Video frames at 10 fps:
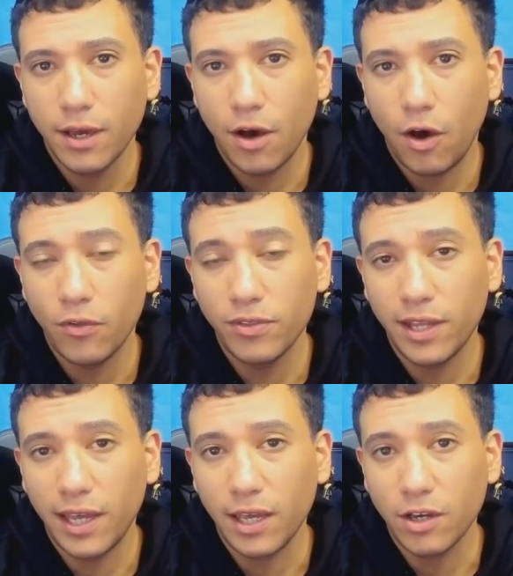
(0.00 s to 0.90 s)
on
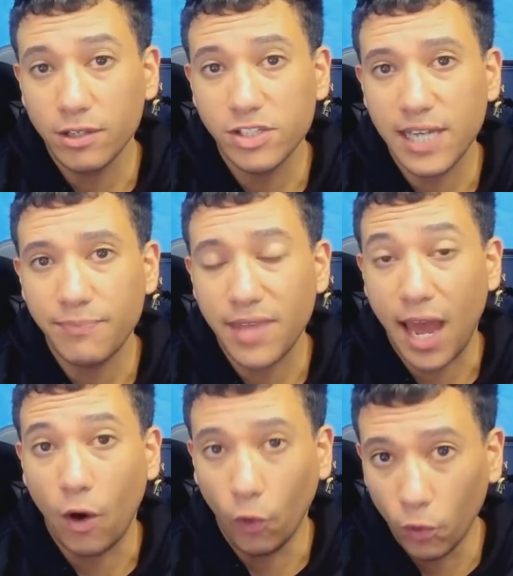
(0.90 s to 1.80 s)
the concept
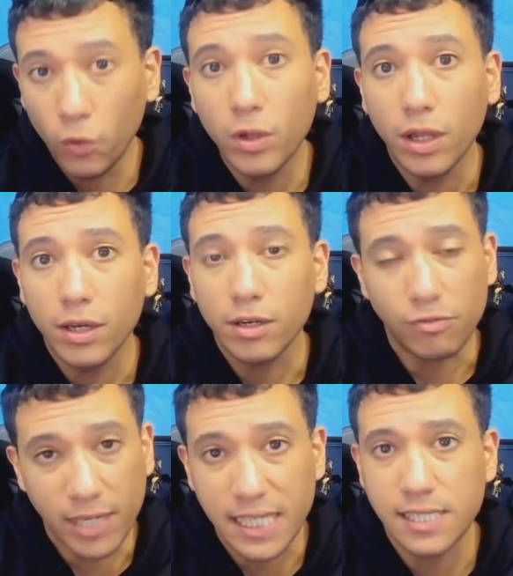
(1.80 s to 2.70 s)
that all
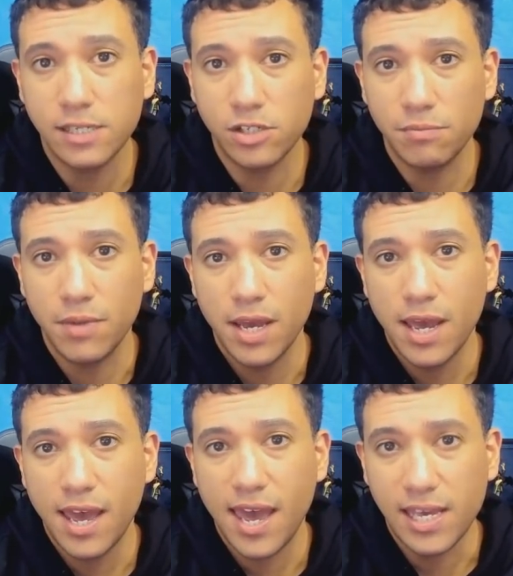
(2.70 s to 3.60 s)
racism
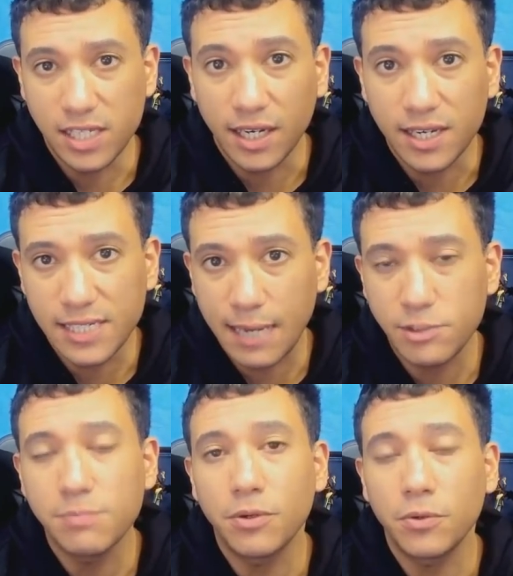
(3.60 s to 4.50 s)
is
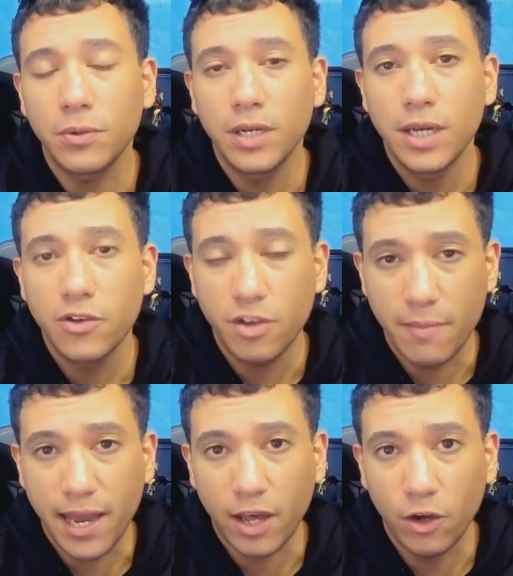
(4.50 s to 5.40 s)
unacceptable, no
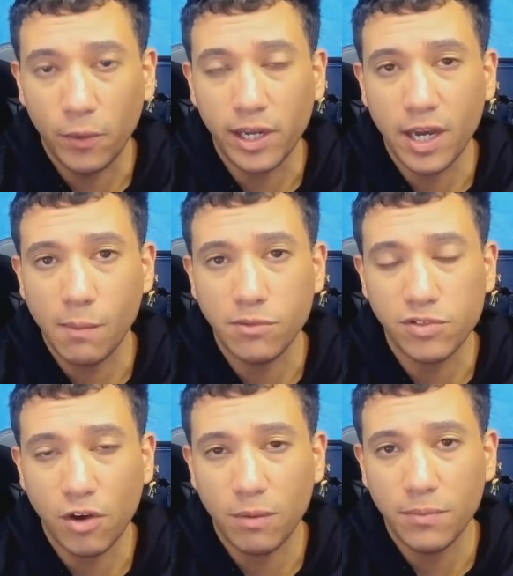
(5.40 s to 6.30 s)
matter who it comes
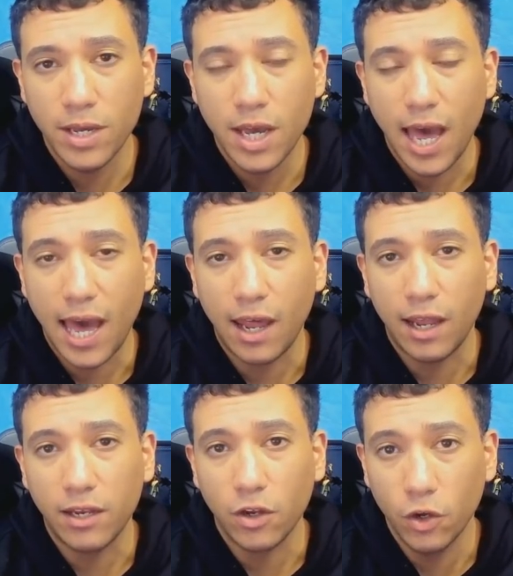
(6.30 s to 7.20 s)
from
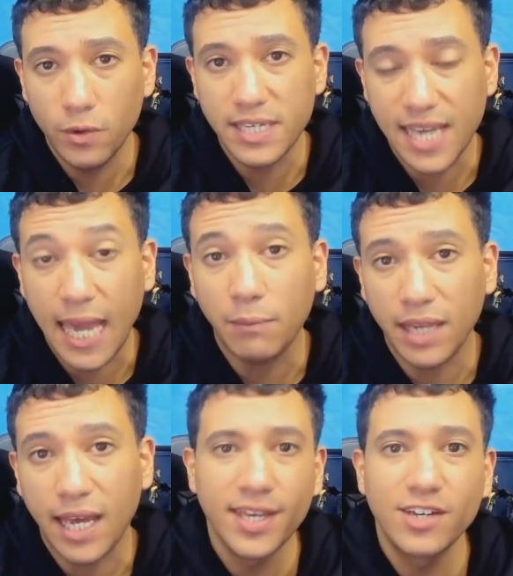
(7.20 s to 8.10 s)
and who it's aimed
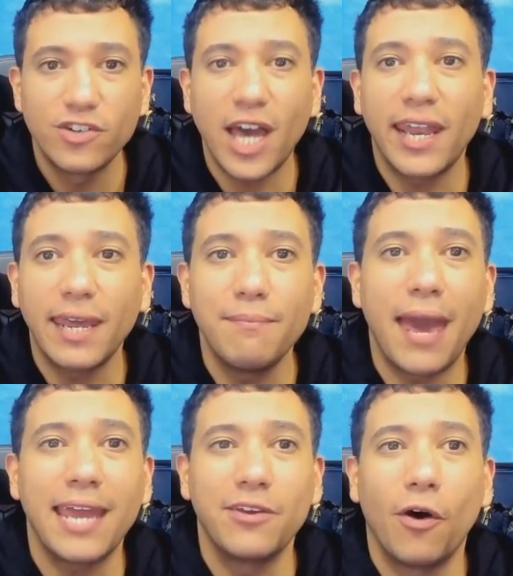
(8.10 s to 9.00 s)
at. Shanny
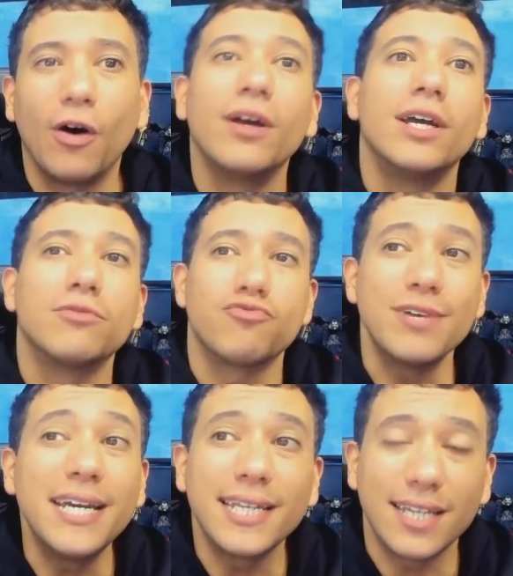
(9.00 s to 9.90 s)
may not
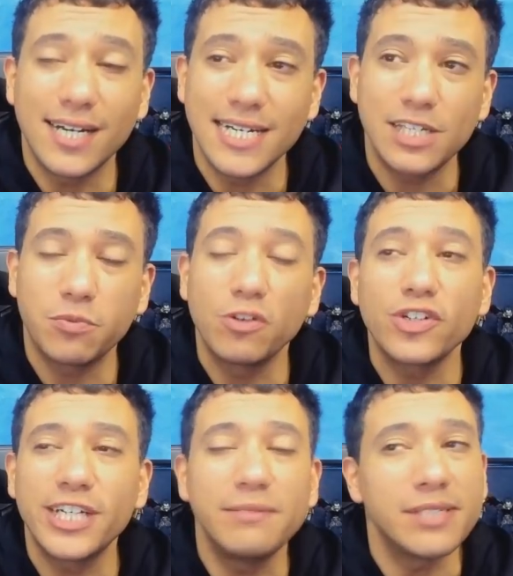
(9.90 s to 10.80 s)
realize what
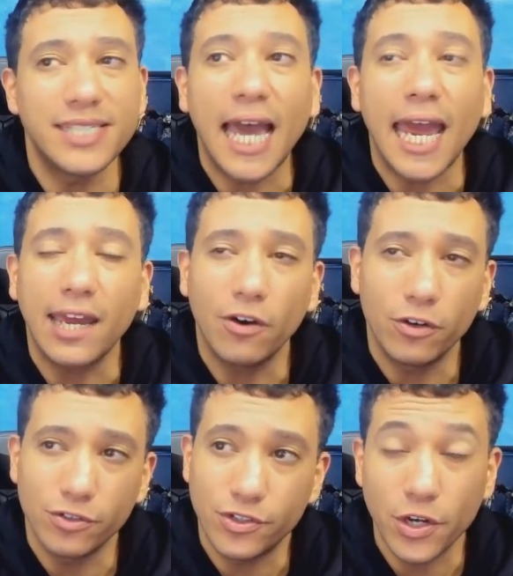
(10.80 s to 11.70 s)
she was saying
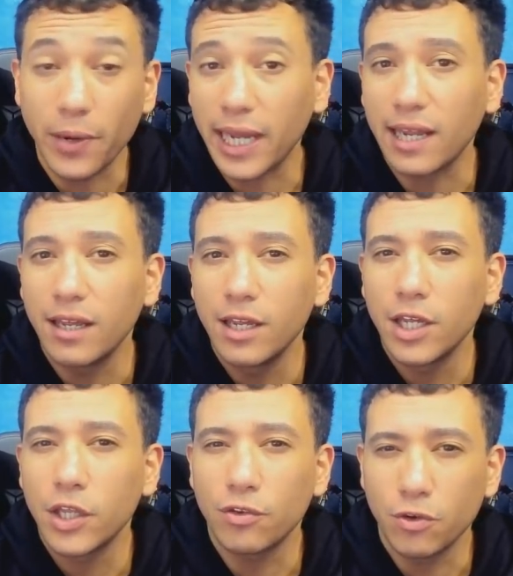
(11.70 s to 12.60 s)
or doing
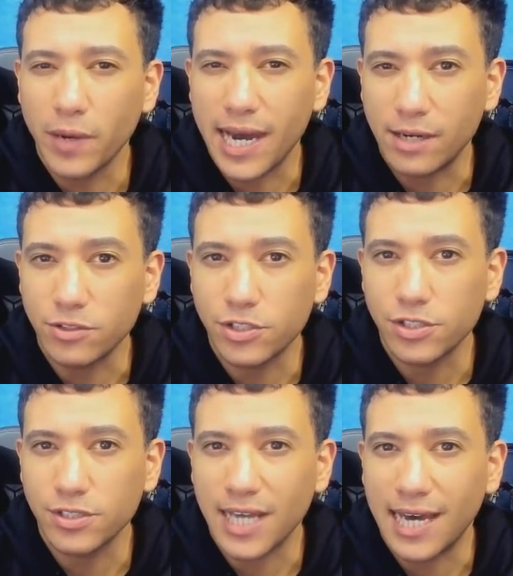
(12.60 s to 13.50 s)
throughout
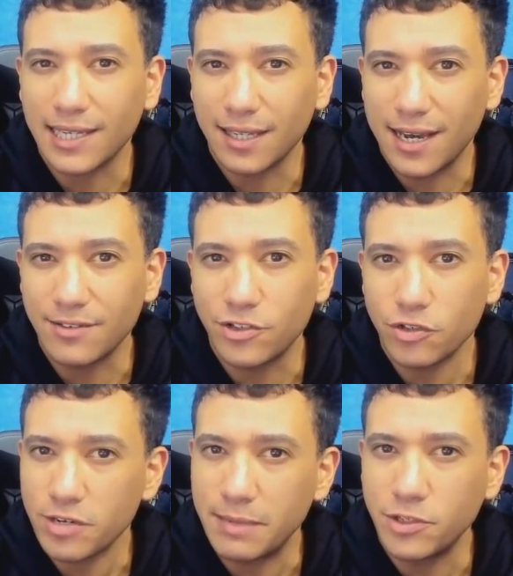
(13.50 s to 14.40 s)
that live
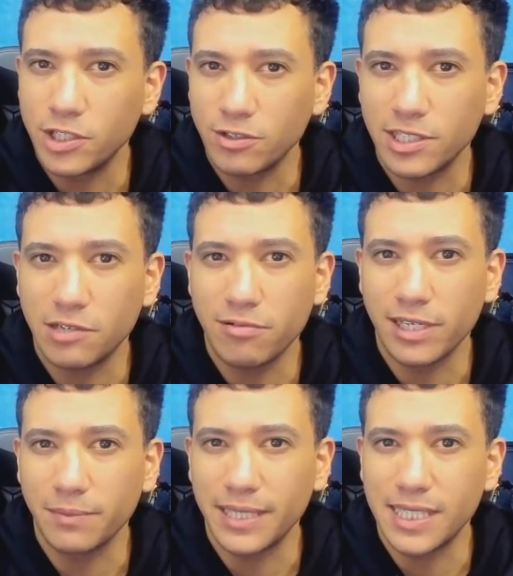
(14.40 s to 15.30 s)
stream. She looks
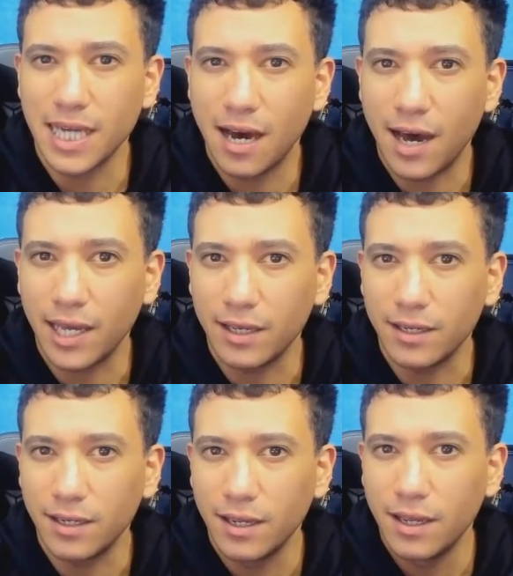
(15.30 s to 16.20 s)
incredibly
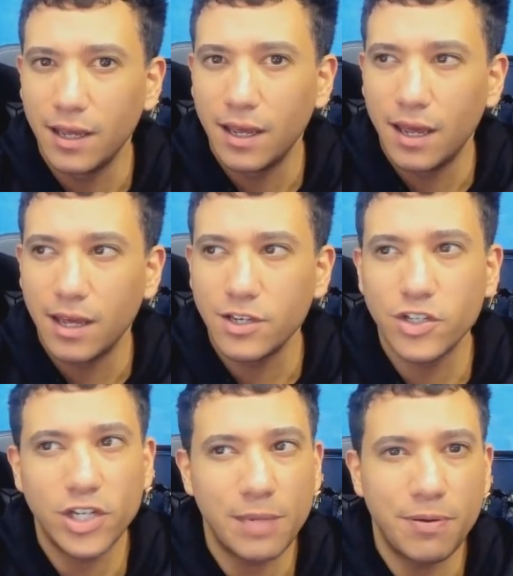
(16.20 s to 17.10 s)
tired.
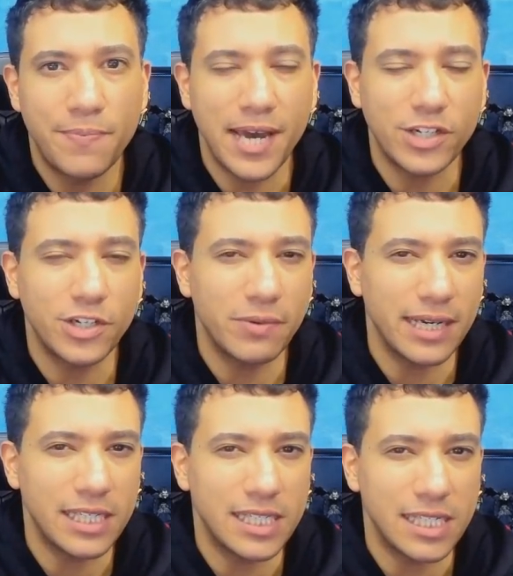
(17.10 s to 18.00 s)
She
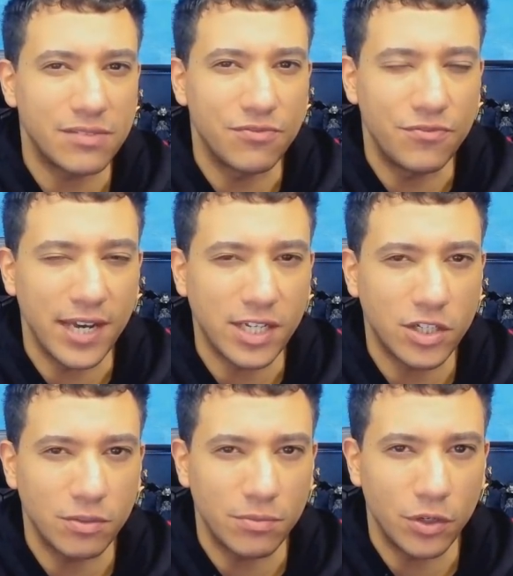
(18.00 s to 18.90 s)
perpetuates this
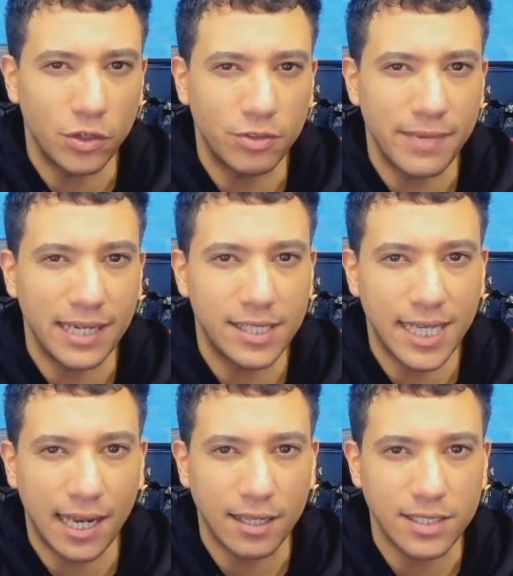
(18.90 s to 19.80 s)
victimhood
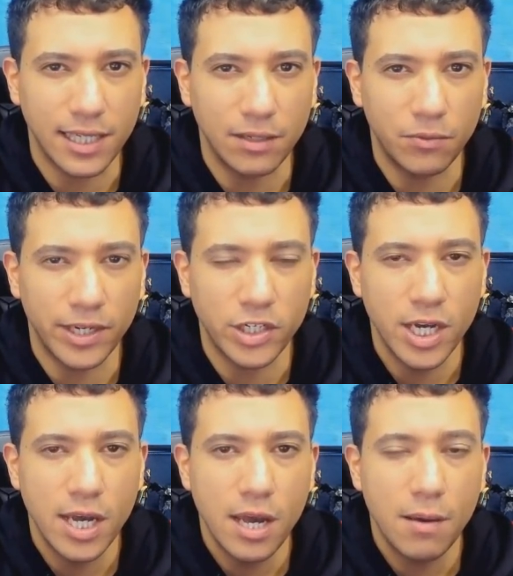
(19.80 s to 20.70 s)
mentality, which
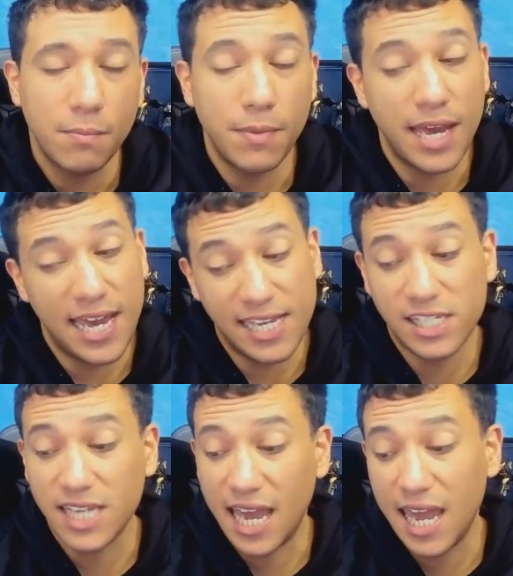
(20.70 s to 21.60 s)

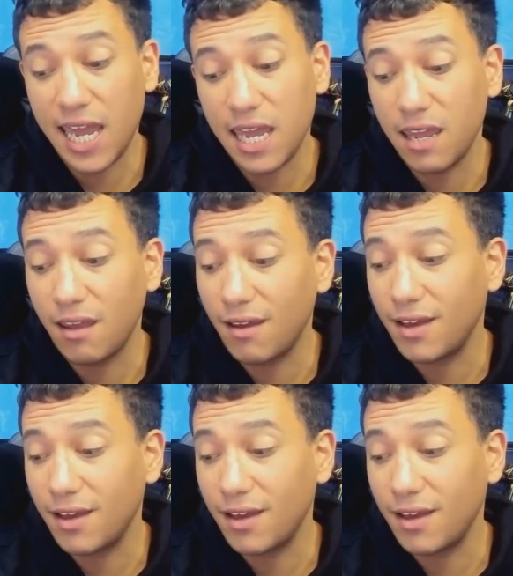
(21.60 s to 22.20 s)
is a